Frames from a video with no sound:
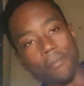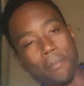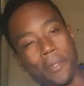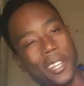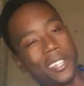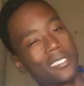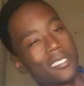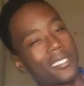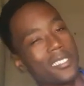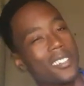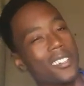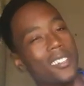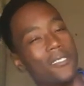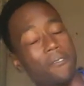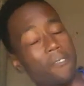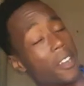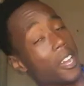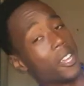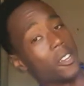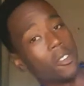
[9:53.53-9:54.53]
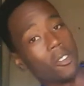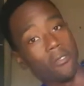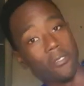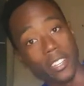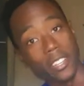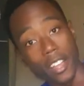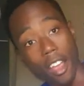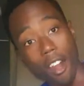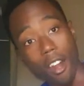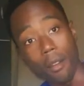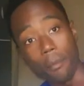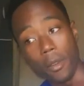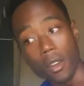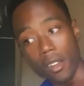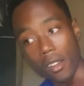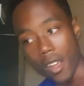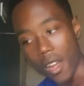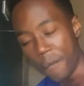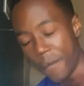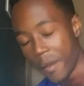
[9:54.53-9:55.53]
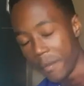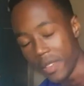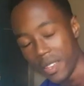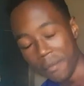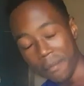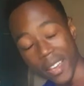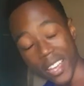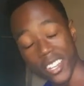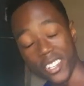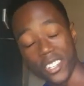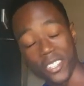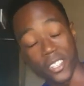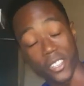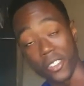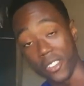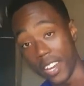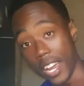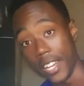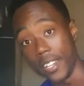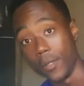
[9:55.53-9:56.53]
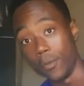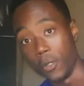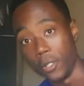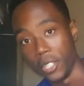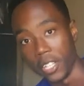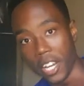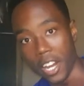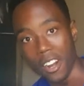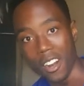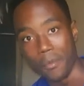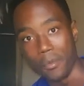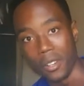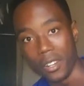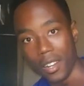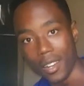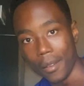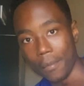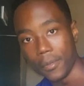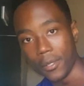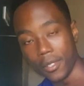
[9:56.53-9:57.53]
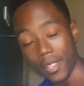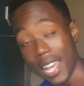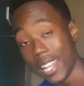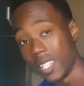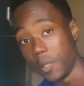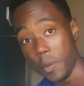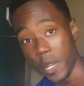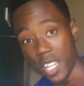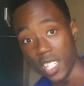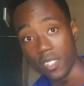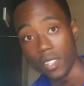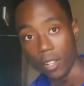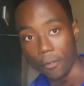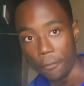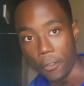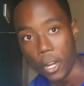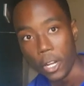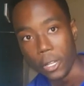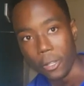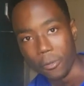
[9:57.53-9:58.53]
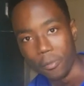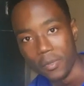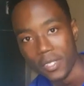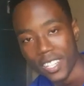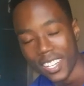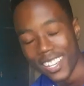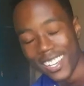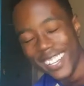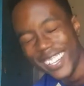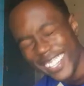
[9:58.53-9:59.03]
Which the final of the Carabao Cup. I mean, Manchester United won the Carabao Cup, so that speaks in volumes.